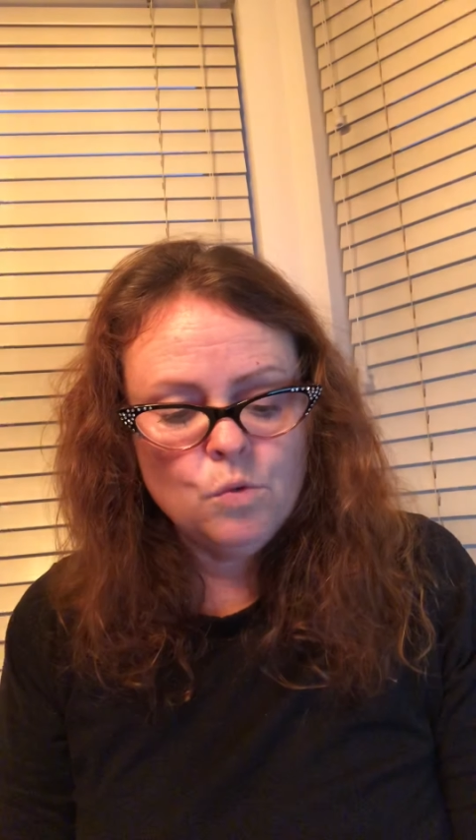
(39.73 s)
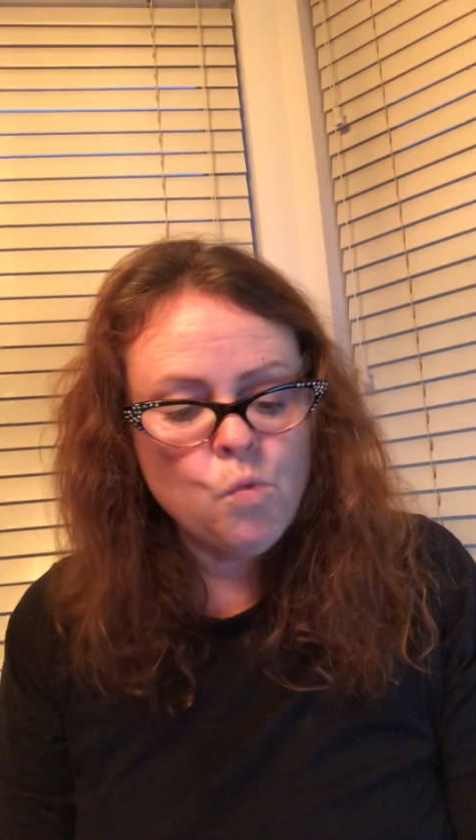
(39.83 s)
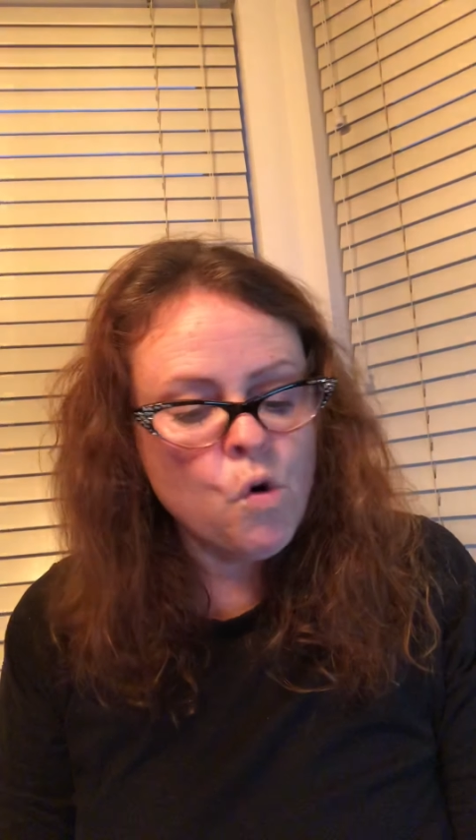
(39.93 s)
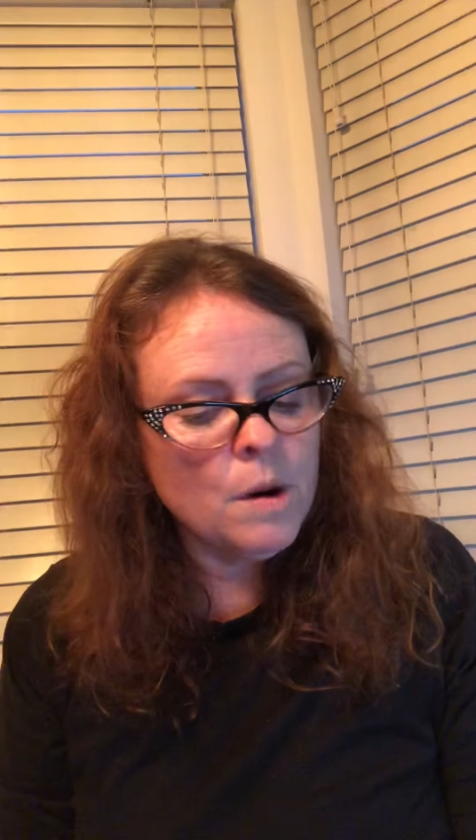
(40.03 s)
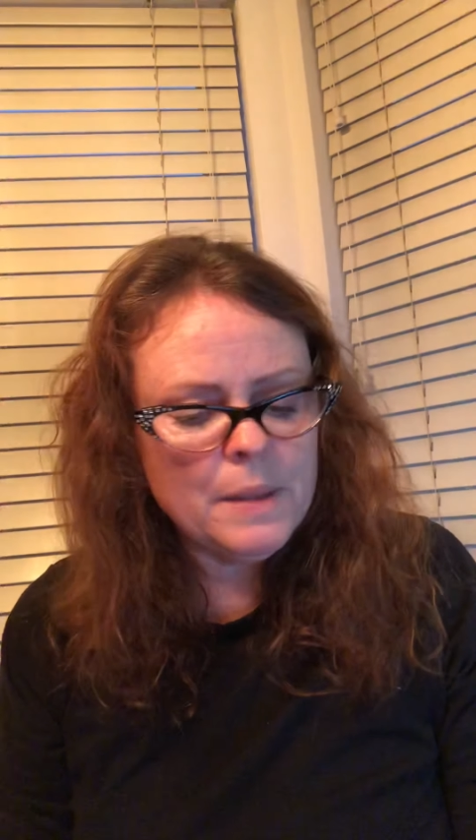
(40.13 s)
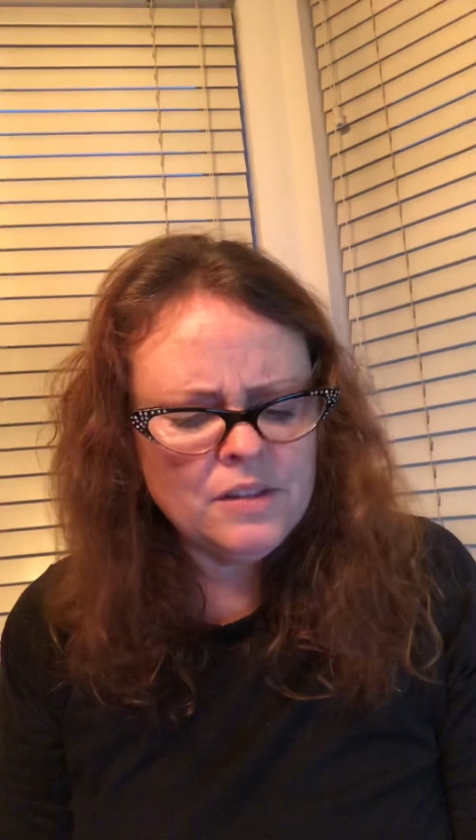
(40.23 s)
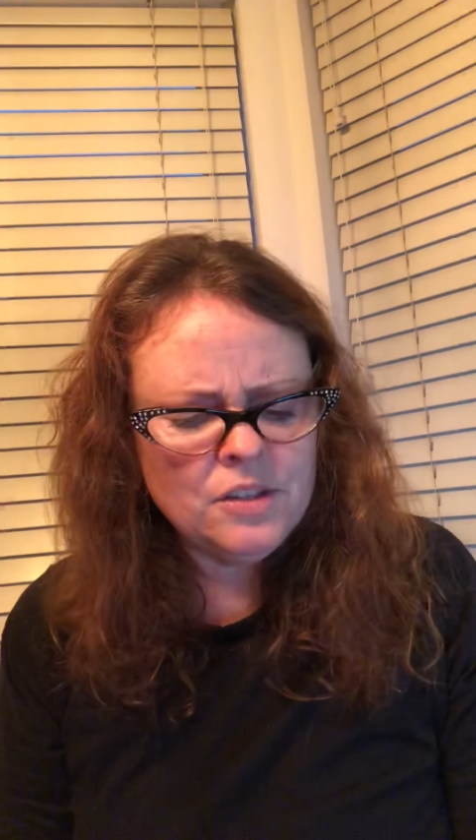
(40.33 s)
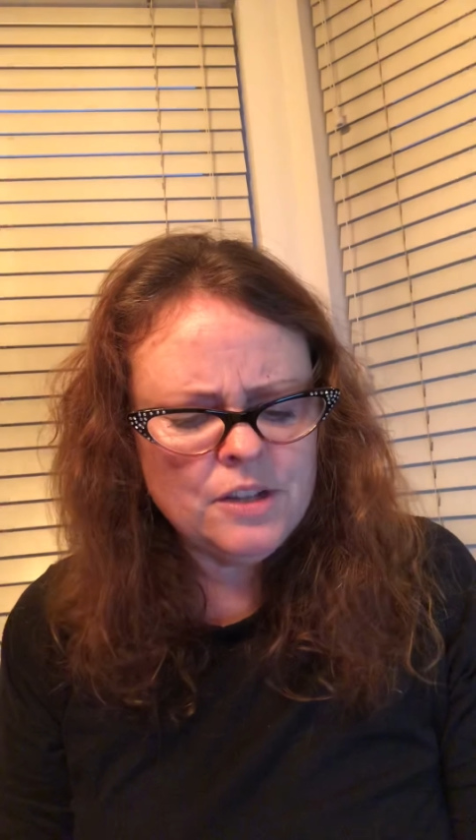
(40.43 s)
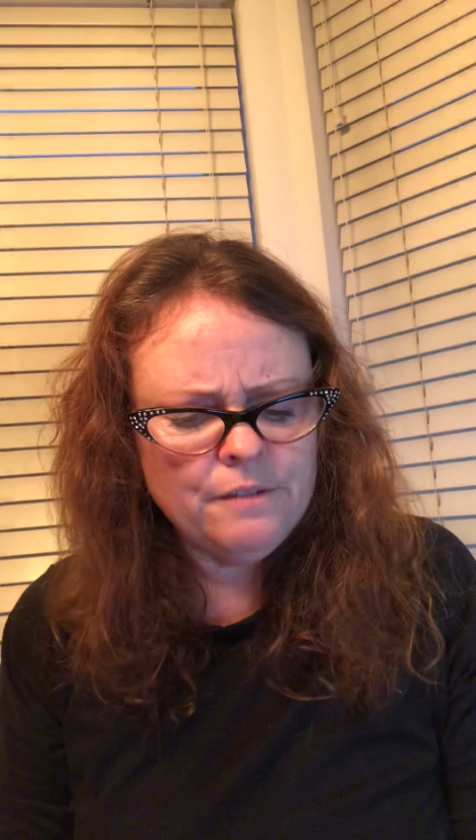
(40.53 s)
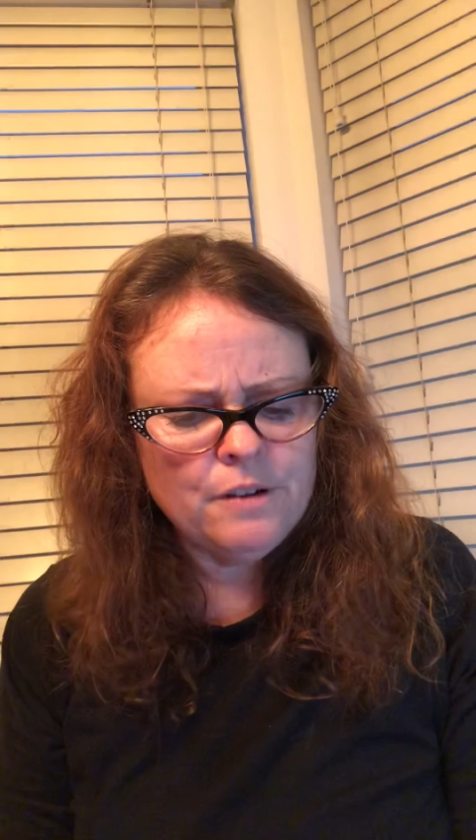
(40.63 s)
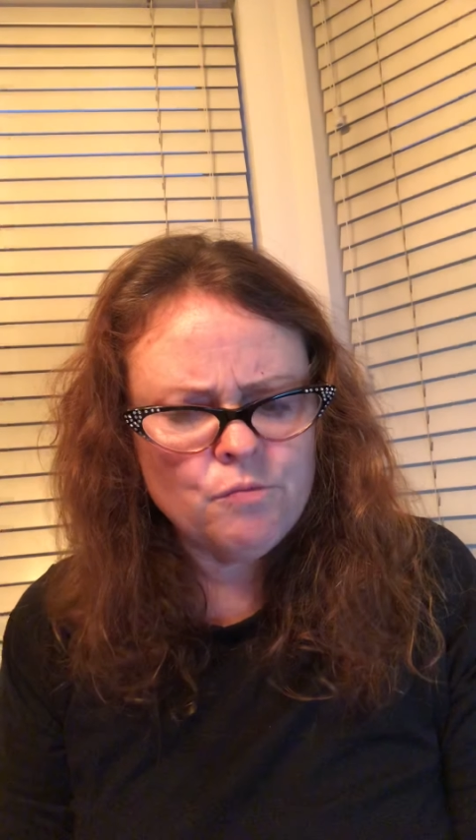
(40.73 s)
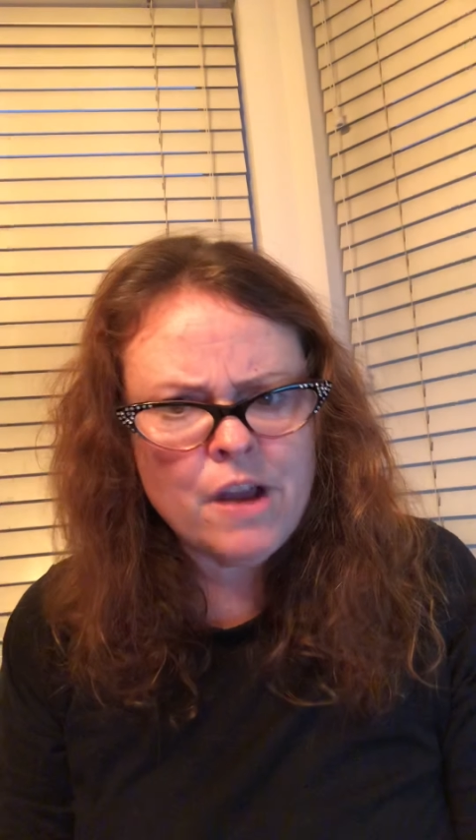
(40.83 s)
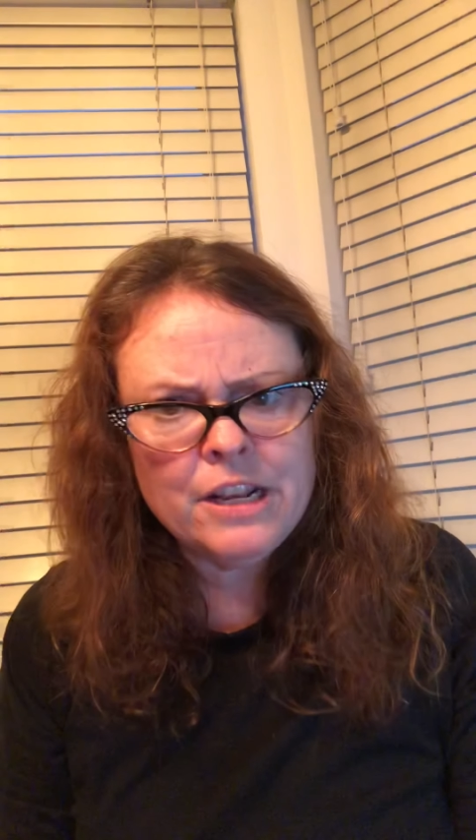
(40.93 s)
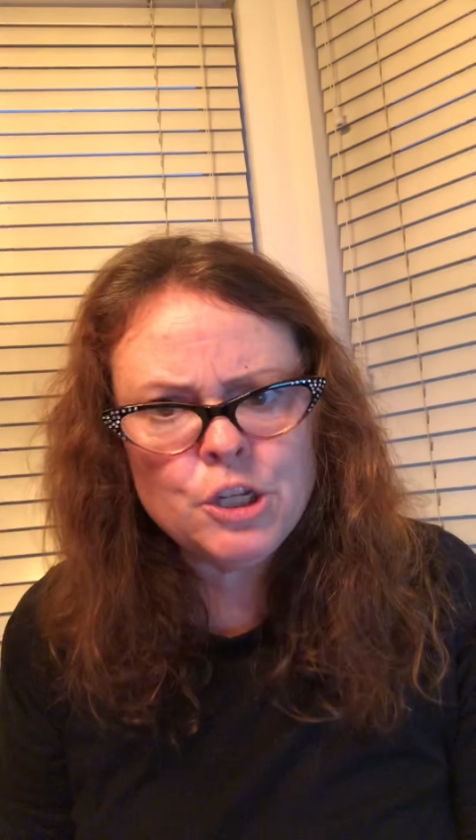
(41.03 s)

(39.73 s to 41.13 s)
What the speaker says: warm and stiff and ready